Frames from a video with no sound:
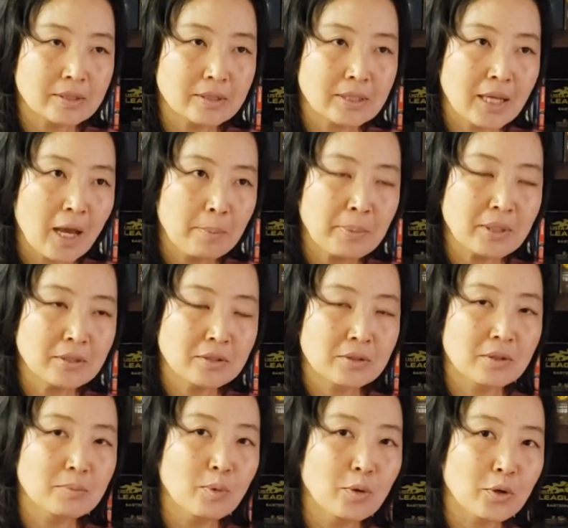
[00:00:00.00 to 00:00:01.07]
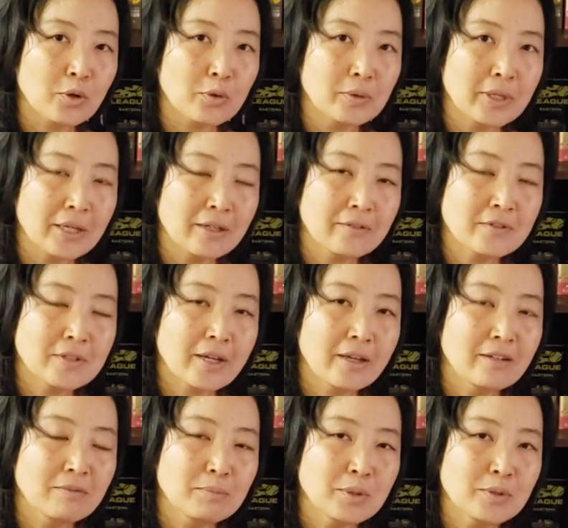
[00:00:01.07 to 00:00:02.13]
tap into the more creative side
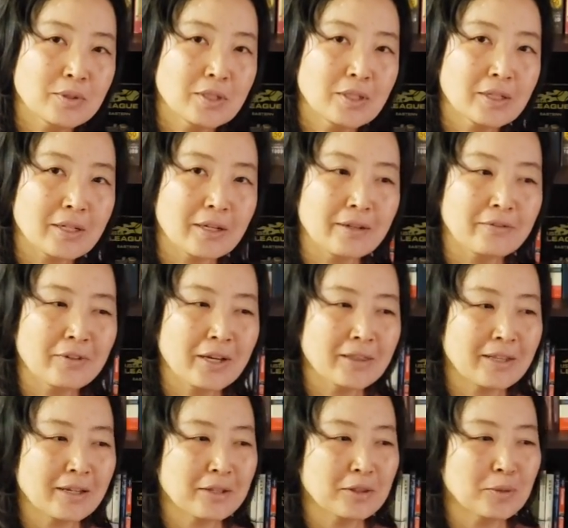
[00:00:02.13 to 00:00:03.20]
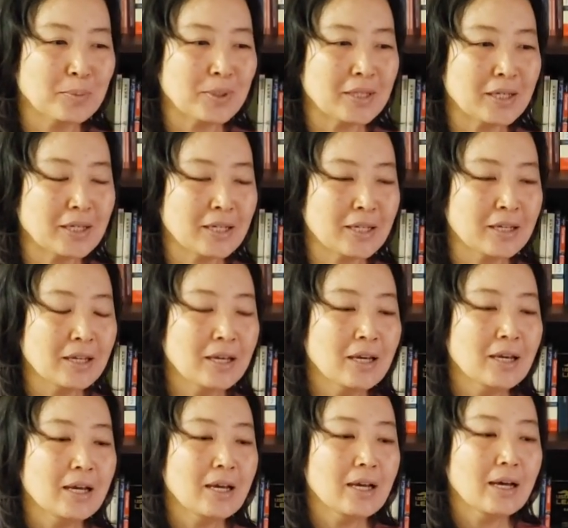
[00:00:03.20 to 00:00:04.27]
of music. I find that in the beginning
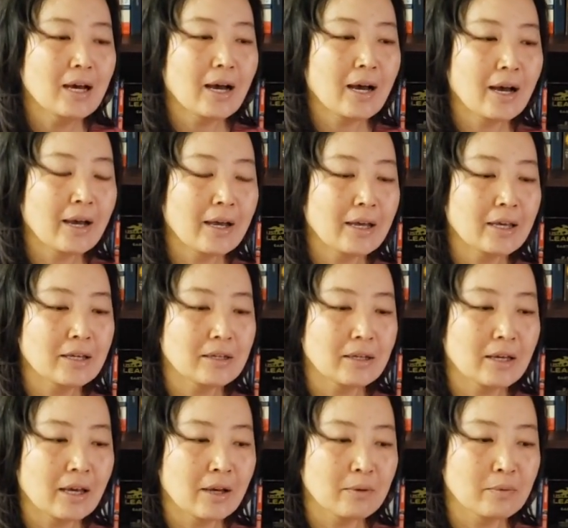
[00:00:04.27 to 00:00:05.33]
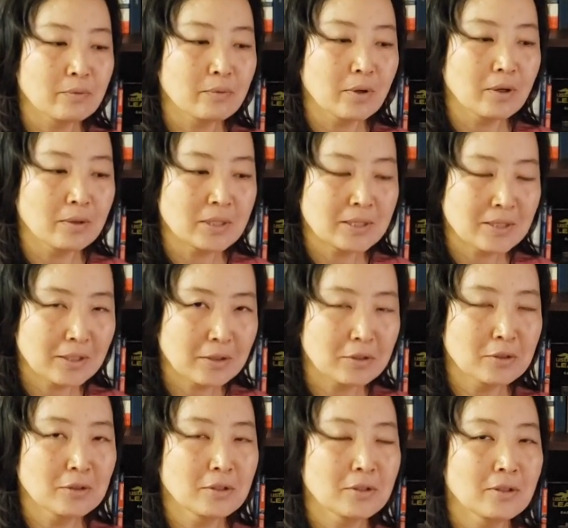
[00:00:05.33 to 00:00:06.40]
I am a
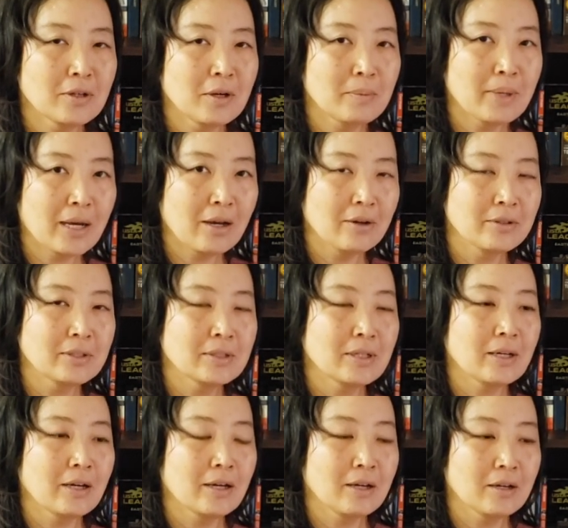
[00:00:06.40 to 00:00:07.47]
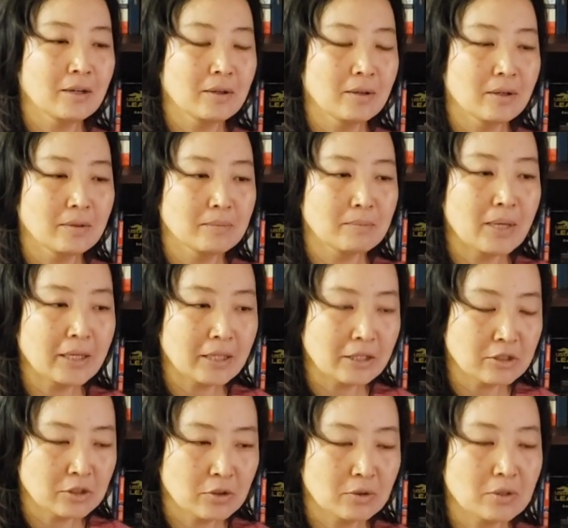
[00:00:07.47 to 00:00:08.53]
stickler about making
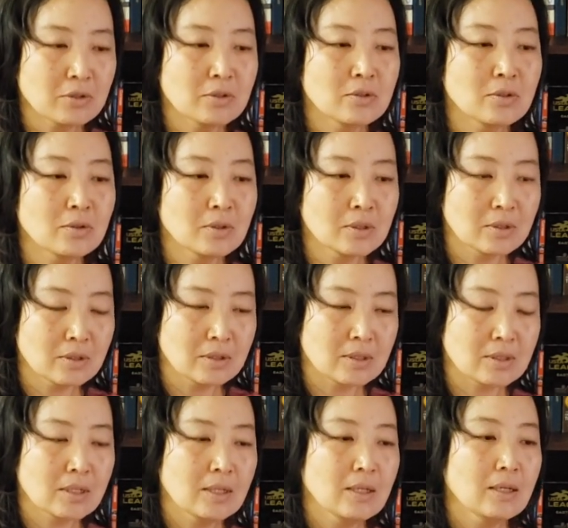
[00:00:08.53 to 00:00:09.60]
sure the students